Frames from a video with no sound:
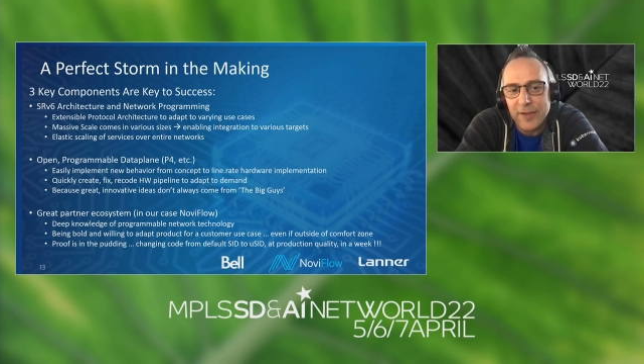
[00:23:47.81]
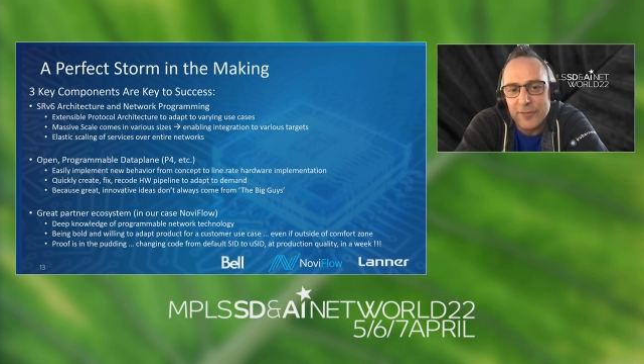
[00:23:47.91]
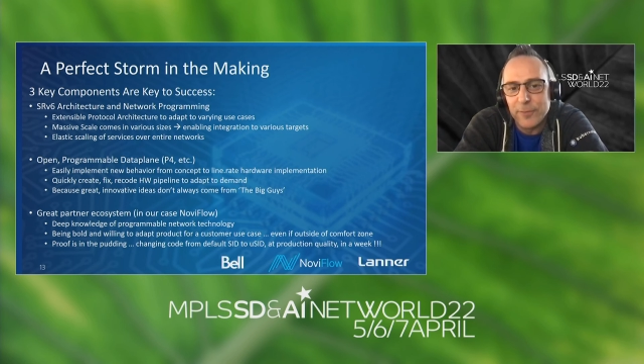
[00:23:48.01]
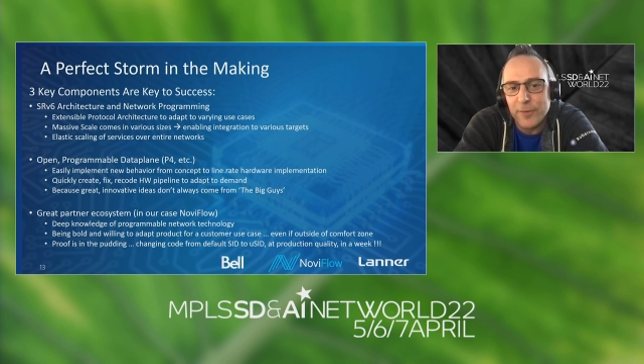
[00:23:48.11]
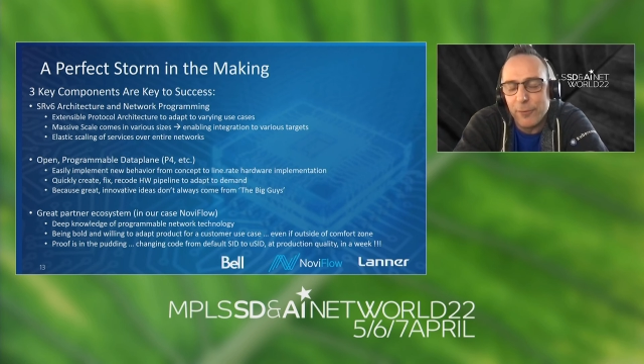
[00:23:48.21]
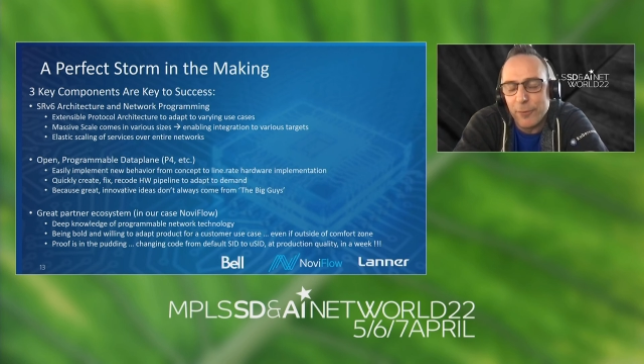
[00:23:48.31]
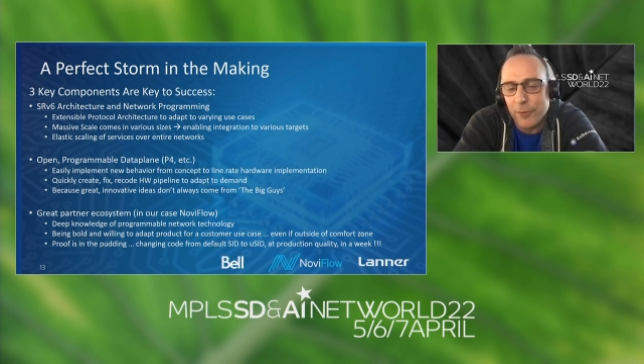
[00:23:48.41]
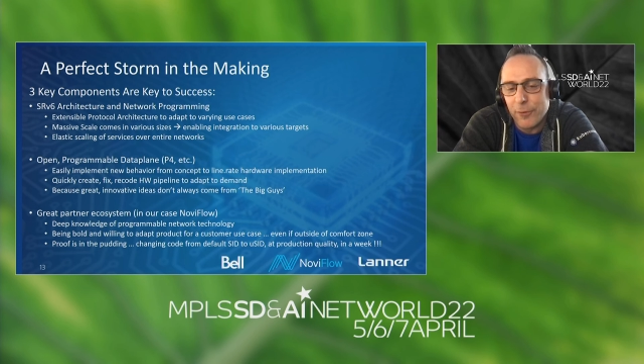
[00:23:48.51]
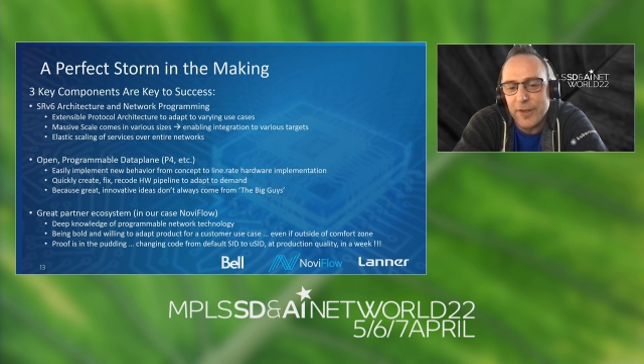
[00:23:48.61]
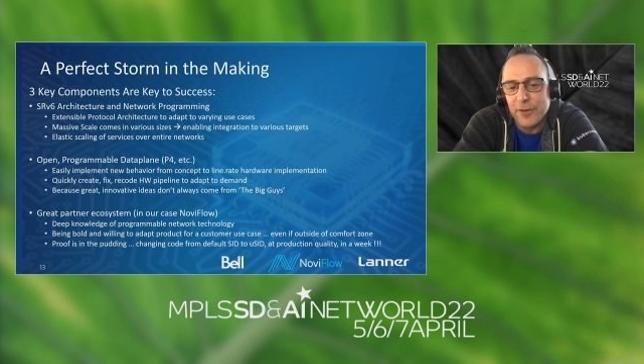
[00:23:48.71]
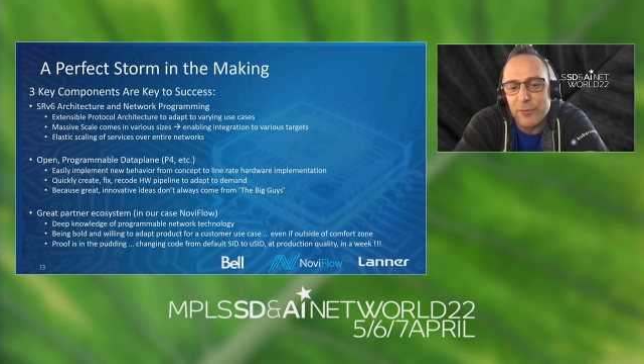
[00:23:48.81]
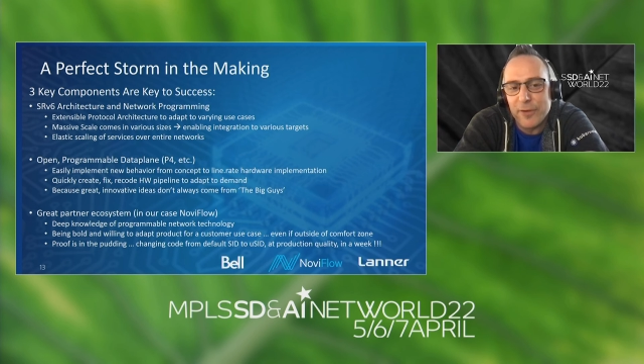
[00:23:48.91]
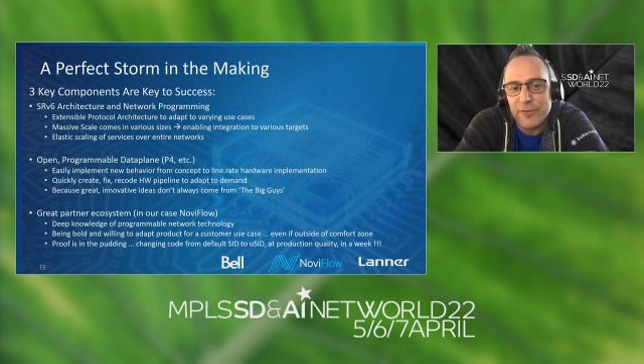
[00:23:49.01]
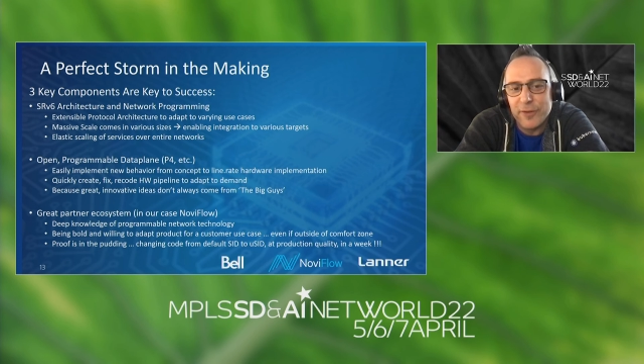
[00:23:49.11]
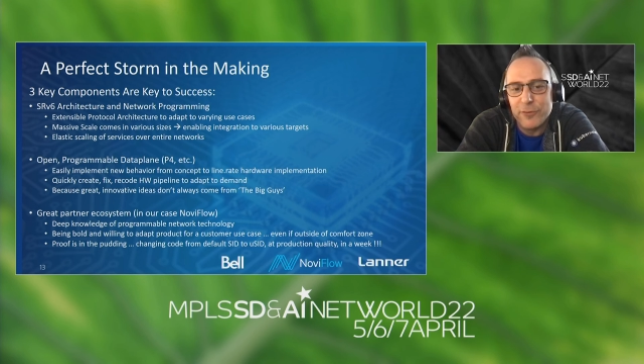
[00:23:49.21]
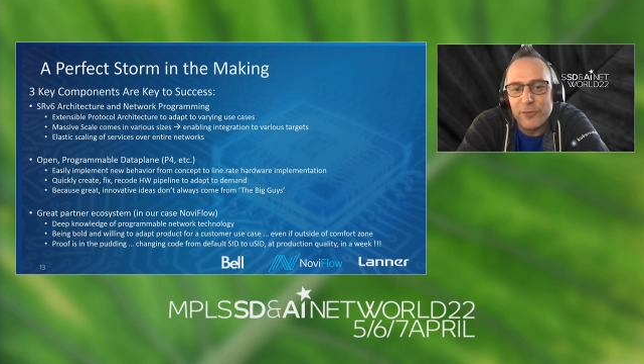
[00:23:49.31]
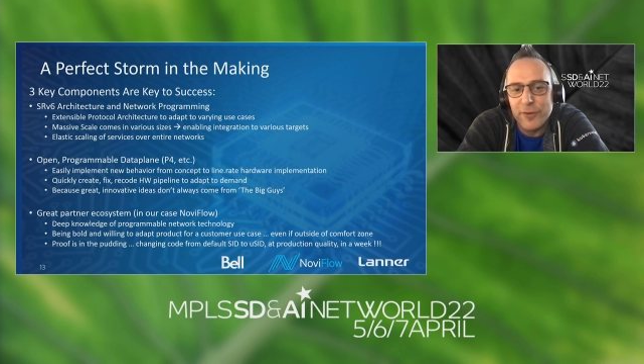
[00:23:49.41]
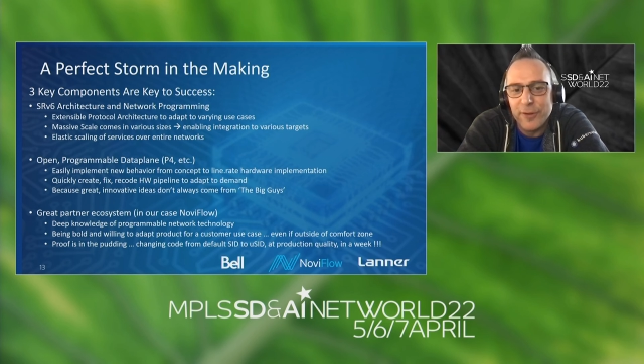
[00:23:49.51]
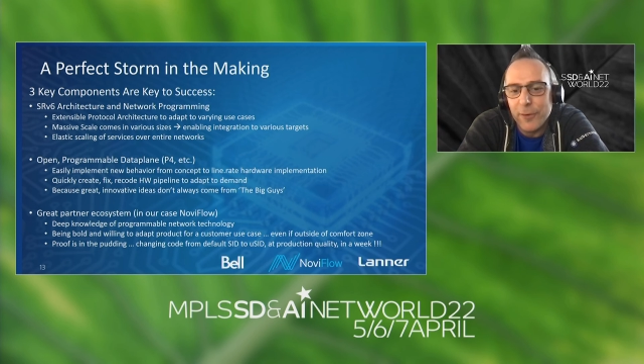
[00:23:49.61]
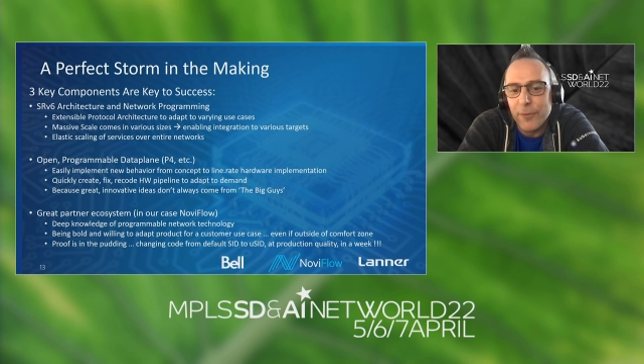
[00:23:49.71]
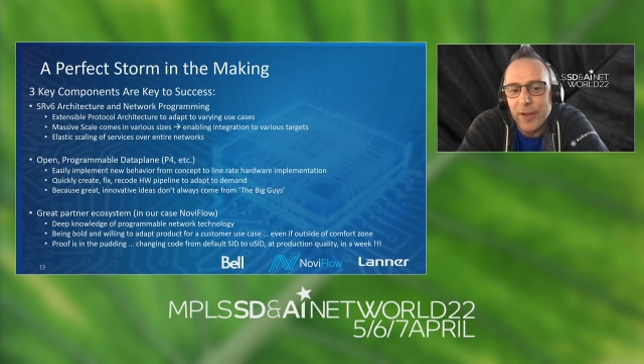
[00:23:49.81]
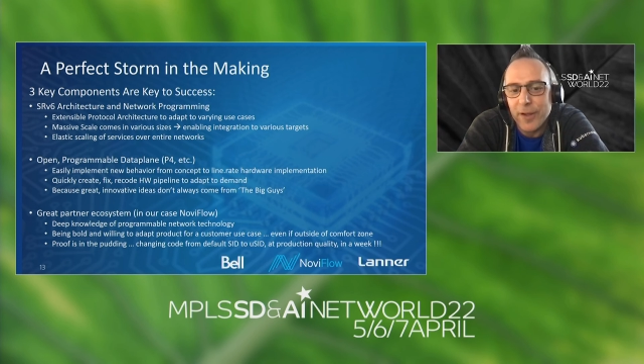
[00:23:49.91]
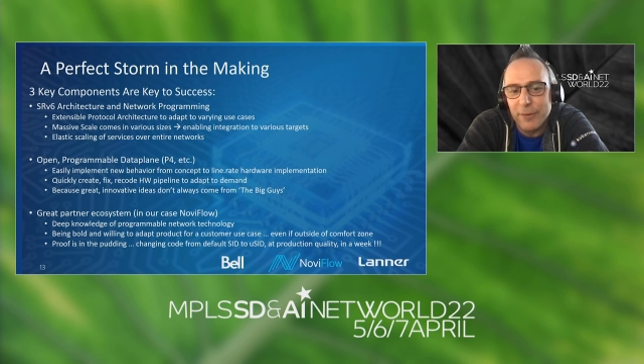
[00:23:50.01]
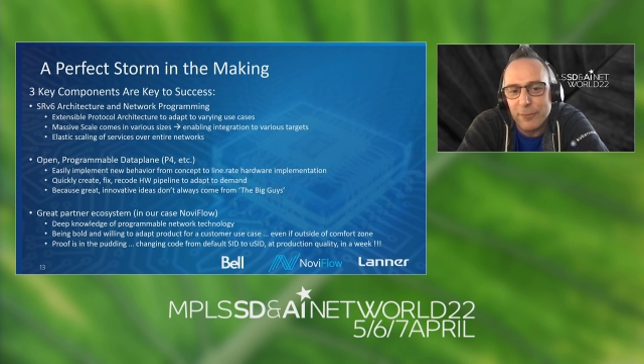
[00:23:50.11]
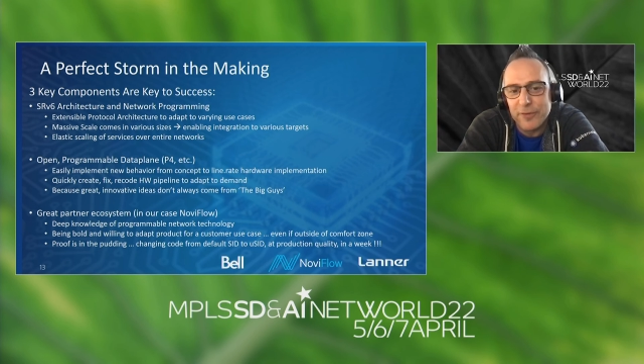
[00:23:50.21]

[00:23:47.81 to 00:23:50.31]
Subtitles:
is something quite interesting to see going,